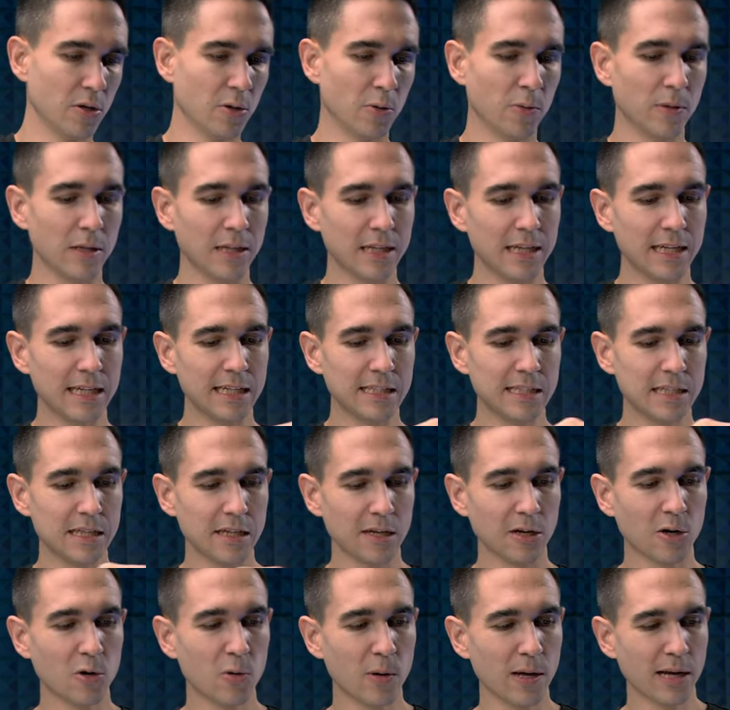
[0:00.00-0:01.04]
really easy
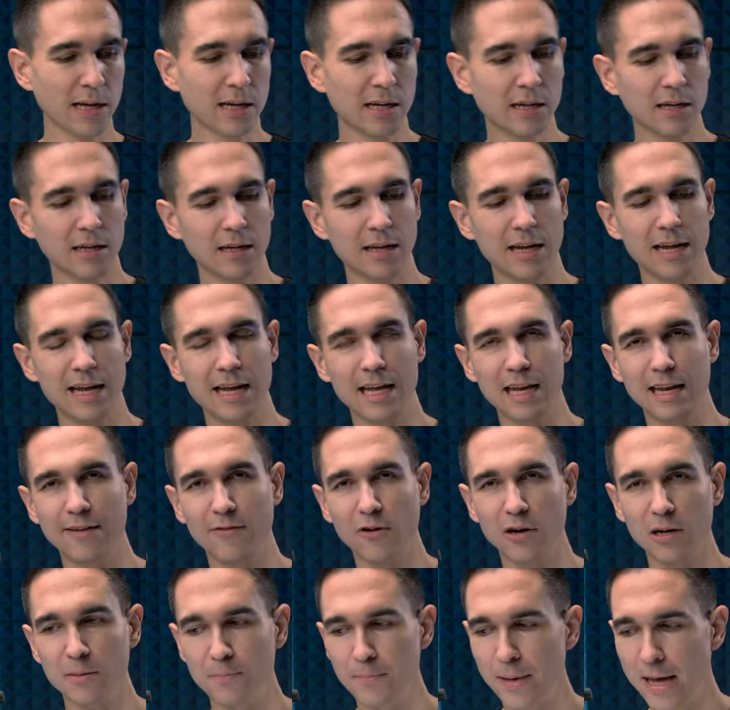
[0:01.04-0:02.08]
and quick, and I've
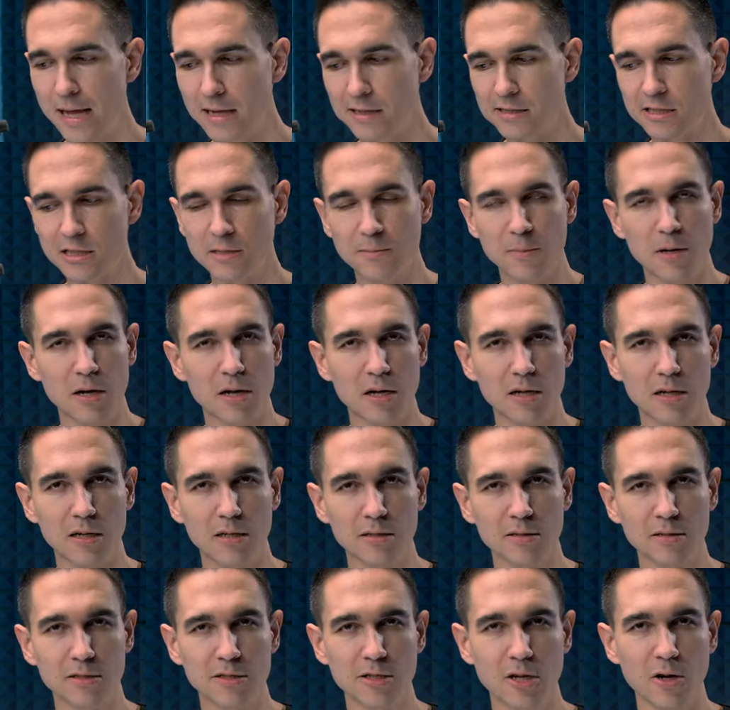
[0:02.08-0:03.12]
already balanced them
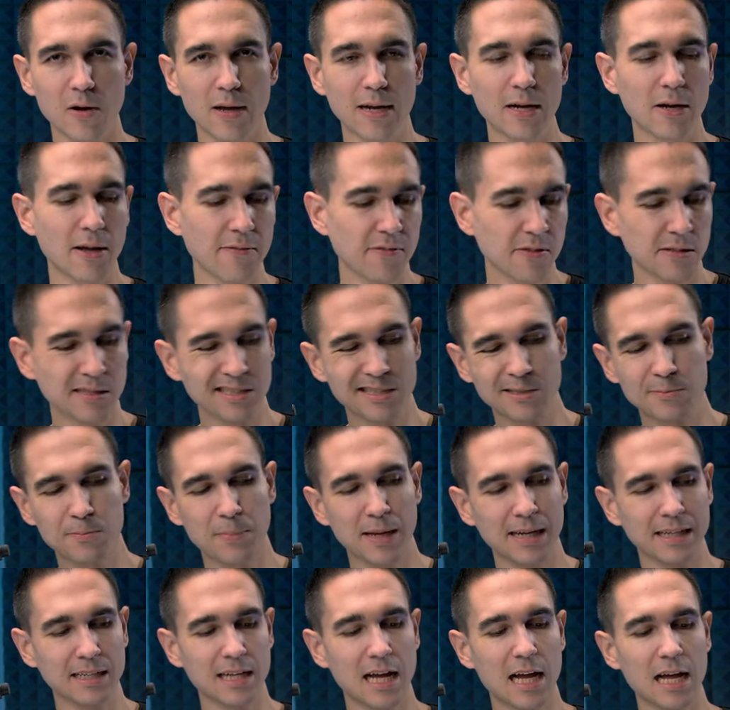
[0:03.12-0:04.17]
all, so I don't have to
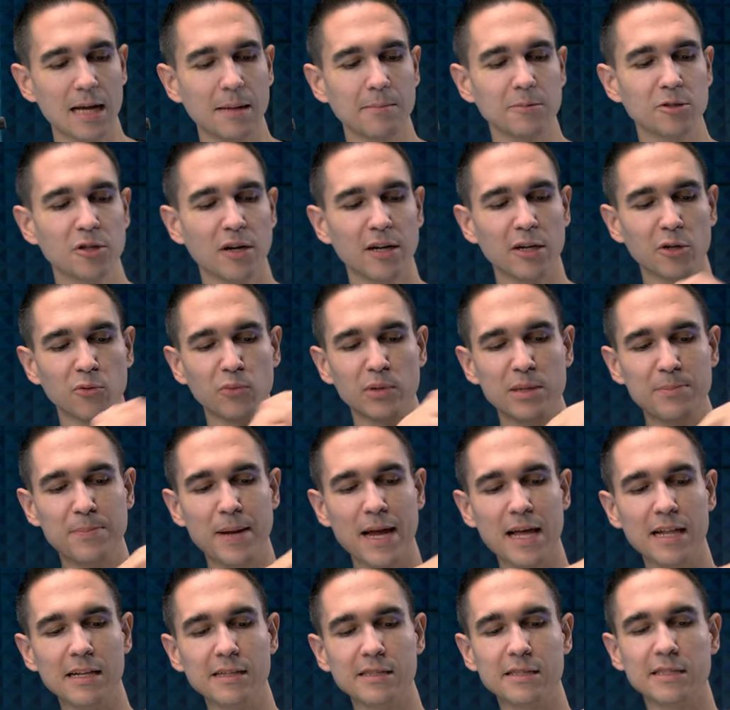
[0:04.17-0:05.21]
spend time trying to
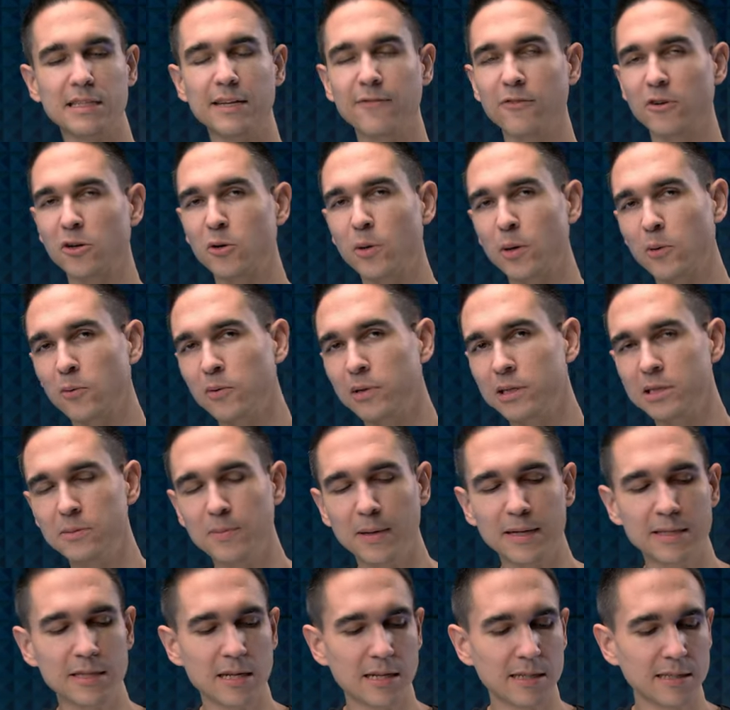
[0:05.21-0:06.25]
rebalance different quick release
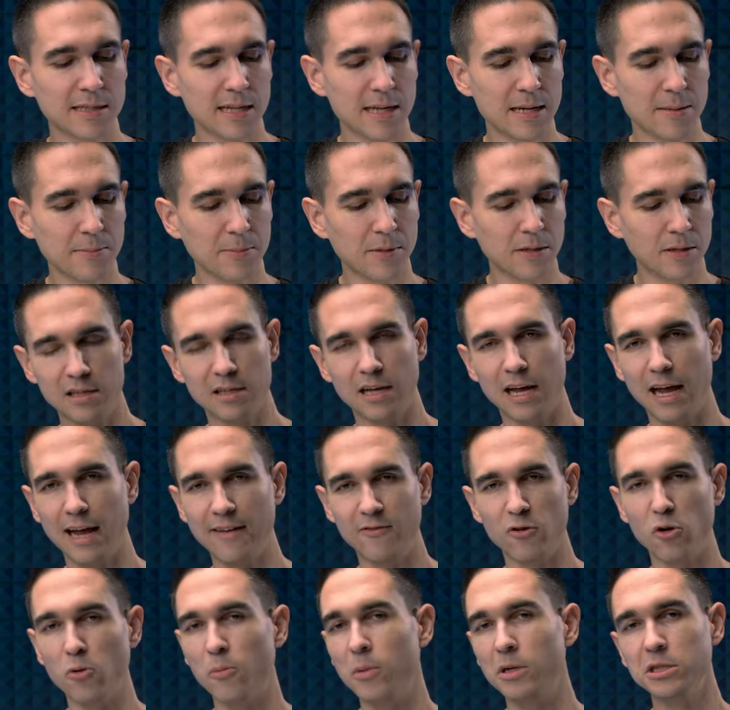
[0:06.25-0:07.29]
plates all the time. I have
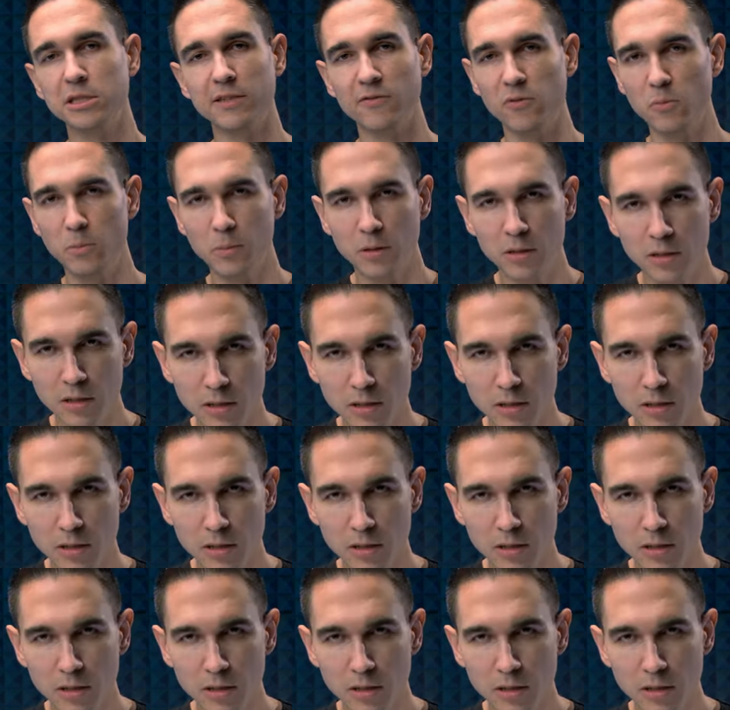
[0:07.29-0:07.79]
a whole bunch of them.